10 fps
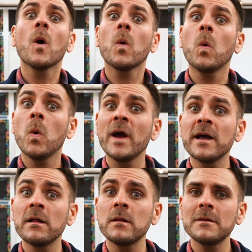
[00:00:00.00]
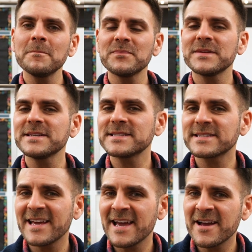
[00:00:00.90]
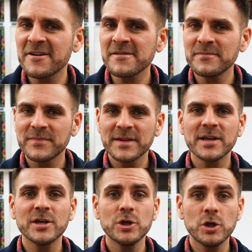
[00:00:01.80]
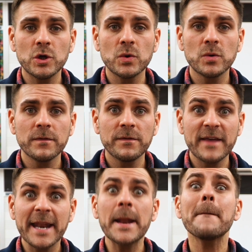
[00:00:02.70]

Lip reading: We'll scare you, then